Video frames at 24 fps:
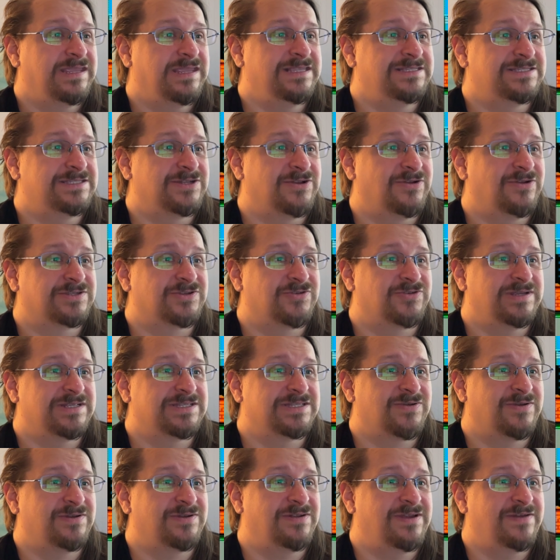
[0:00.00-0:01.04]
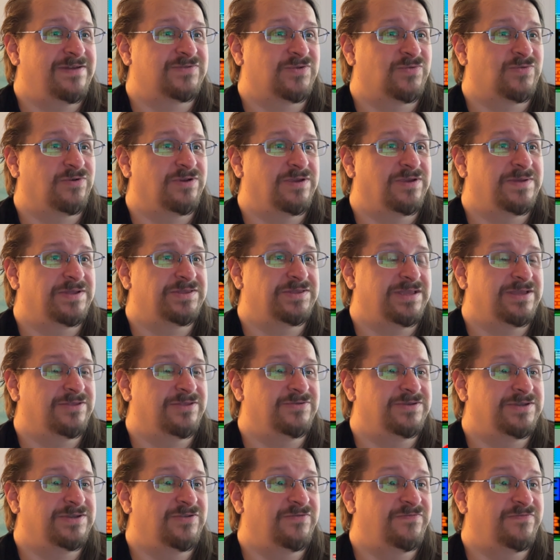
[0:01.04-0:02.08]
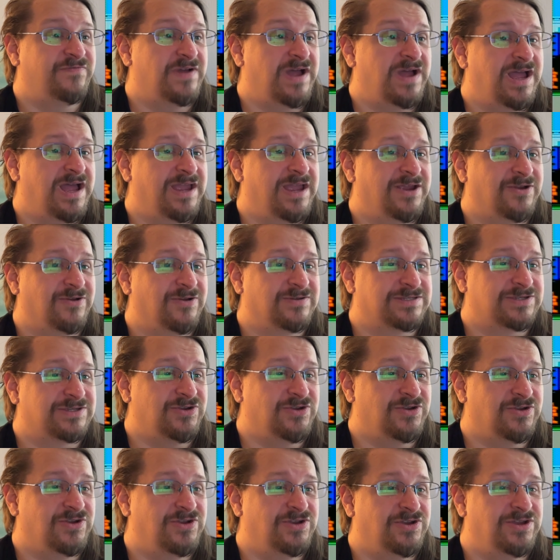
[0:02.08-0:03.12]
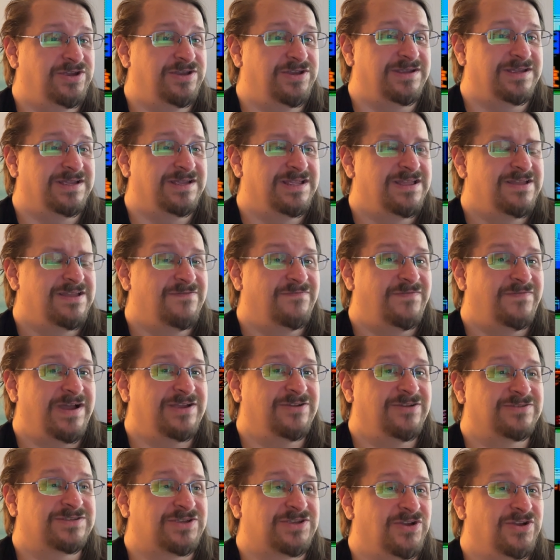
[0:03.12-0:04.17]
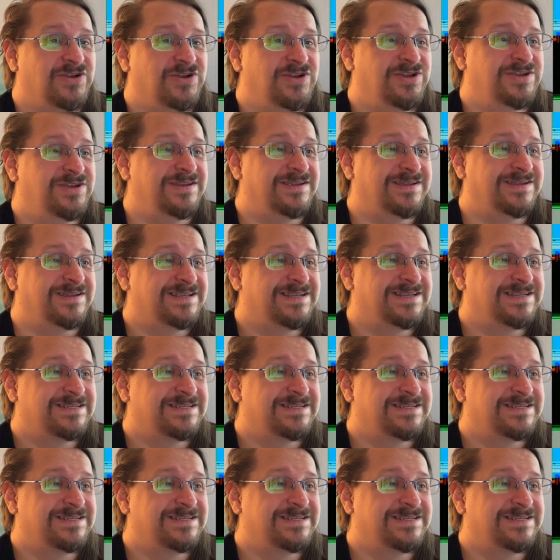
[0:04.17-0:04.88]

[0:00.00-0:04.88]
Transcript: ease it on screen so I don't have to worry about the other dude. Fire's good! Fire's good!